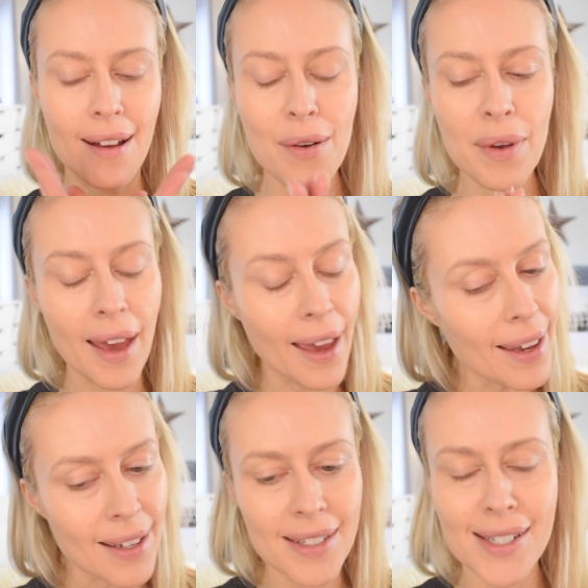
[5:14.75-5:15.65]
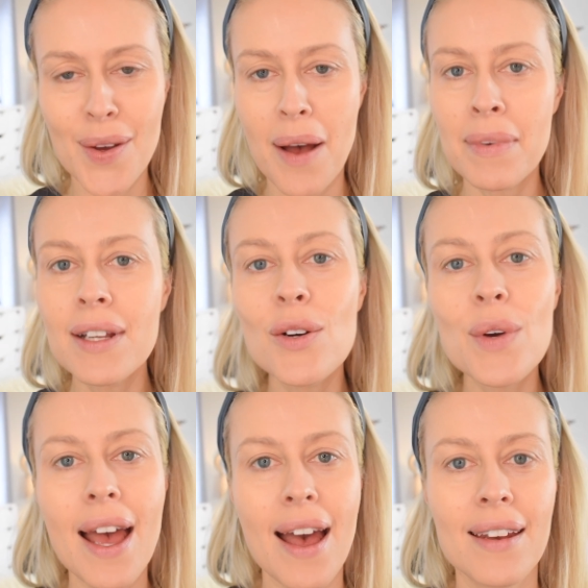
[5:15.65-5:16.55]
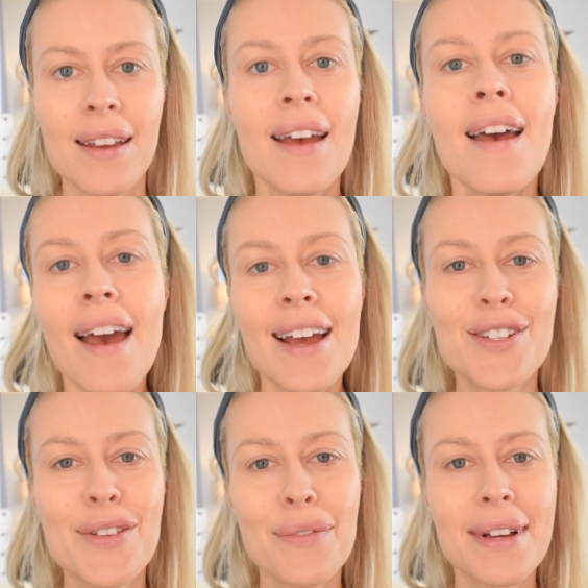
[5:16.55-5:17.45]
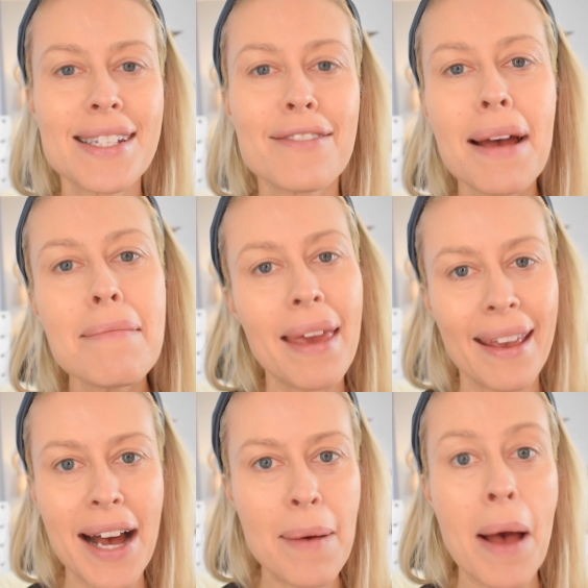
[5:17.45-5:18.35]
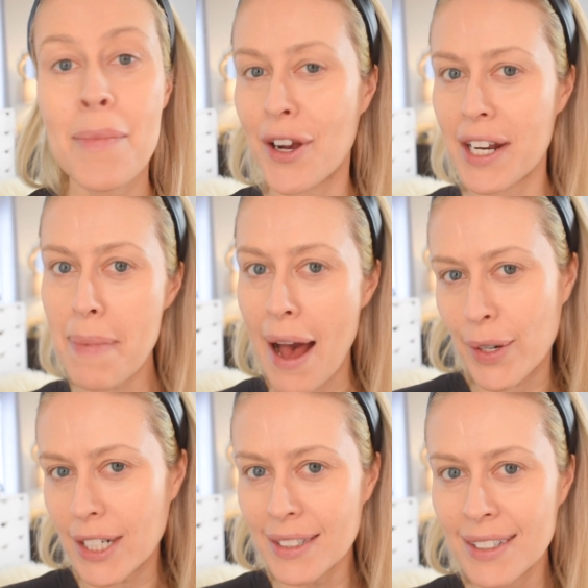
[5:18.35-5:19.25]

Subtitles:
Okay, so I'm going to go ahead and do the rest of my makeup. I'm not going to powder.